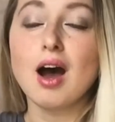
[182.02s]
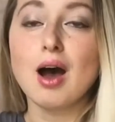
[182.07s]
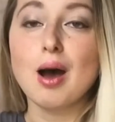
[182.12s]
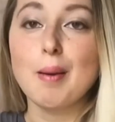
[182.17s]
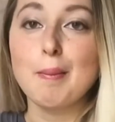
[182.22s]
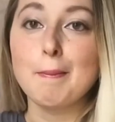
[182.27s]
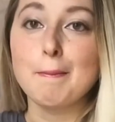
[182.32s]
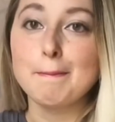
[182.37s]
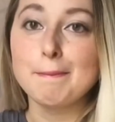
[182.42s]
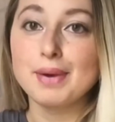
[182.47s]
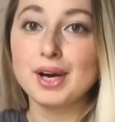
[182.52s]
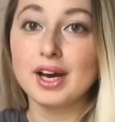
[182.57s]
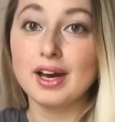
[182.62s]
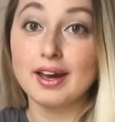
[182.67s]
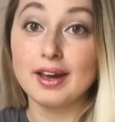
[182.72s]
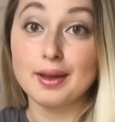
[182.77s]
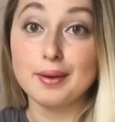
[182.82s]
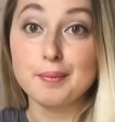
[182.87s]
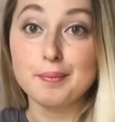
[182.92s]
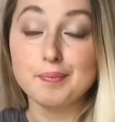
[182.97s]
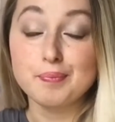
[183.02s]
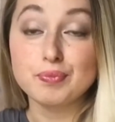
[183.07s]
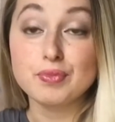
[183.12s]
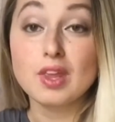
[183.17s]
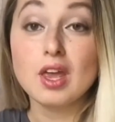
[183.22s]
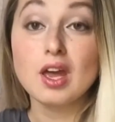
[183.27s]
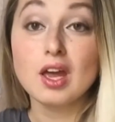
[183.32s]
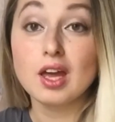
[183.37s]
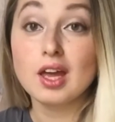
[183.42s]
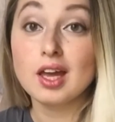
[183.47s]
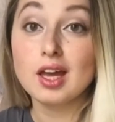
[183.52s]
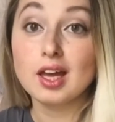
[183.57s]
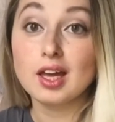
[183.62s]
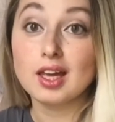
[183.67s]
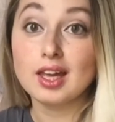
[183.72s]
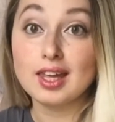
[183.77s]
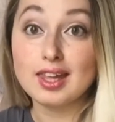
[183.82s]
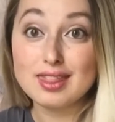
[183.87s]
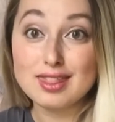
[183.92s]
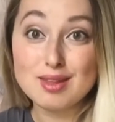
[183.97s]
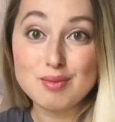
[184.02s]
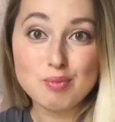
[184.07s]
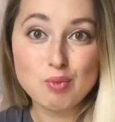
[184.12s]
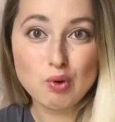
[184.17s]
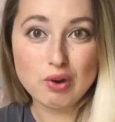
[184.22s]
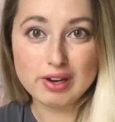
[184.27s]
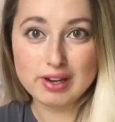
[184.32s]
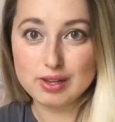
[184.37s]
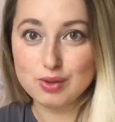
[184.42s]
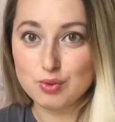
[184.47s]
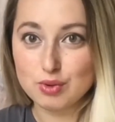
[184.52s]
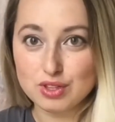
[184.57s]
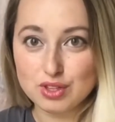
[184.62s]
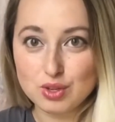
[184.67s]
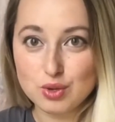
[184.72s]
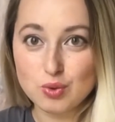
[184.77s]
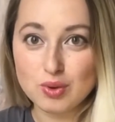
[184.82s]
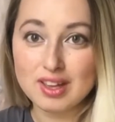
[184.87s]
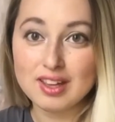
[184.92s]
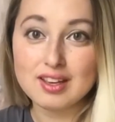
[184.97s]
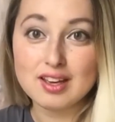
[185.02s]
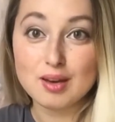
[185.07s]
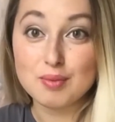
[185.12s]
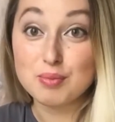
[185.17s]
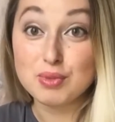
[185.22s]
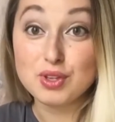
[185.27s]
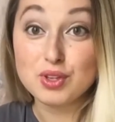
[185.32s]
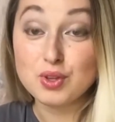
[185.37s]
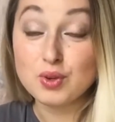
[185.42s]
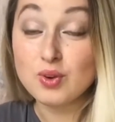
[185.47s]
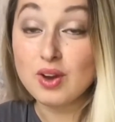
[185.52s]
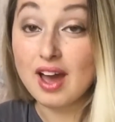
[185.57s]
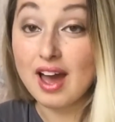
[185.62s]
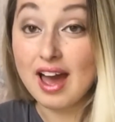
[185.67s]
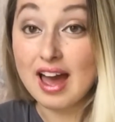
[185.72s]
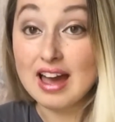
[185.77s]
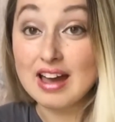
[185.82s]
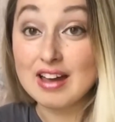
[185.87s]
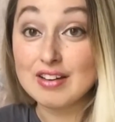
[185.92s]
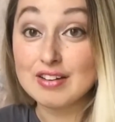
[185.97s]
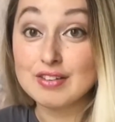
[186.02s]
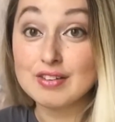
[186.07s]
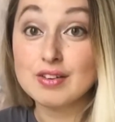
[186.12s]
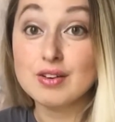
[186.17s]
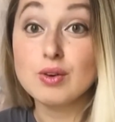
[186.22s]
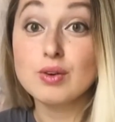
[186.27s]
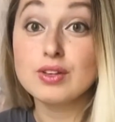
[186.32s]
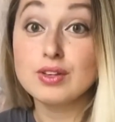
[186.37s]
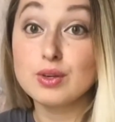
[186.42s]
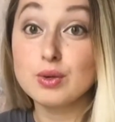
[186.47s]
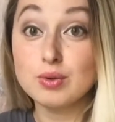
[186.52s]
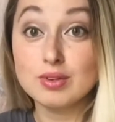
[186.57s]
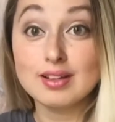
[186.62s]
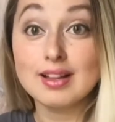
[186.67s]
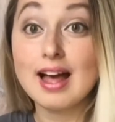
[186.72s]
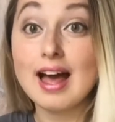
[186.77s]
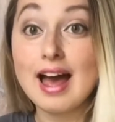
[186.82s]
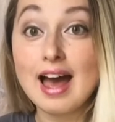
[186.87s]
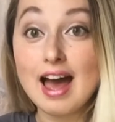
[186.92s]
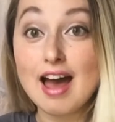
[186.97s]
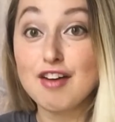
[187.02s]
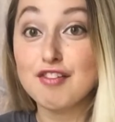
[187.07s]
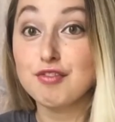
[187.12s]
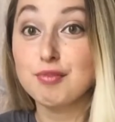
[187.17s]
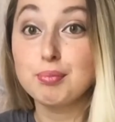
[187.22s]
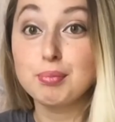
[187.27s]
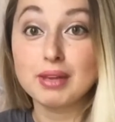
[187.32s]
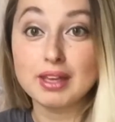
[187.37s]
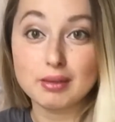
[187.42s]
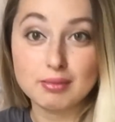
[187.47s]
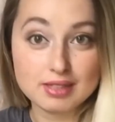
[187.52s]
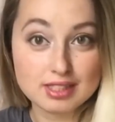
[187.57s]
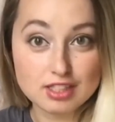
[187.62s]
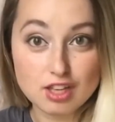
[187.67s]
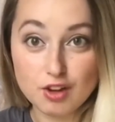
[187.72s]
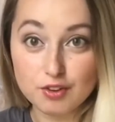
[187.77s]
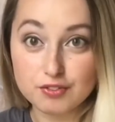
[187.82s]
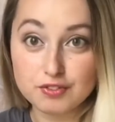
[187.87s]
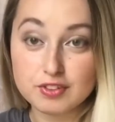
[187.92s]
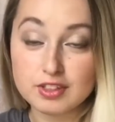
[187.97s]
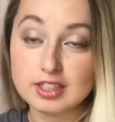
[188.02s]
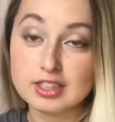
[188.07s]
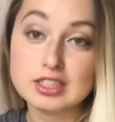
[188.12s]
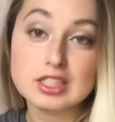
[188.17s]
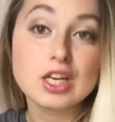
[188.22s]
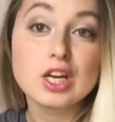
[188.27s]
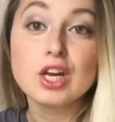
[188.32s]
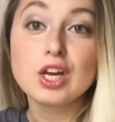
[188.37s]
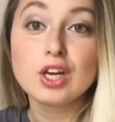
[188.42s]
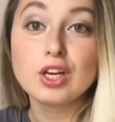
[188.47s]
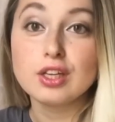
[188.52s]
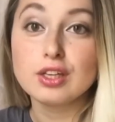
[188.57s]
Um, but in the morning when you wake up, you have you will have baby soft feet.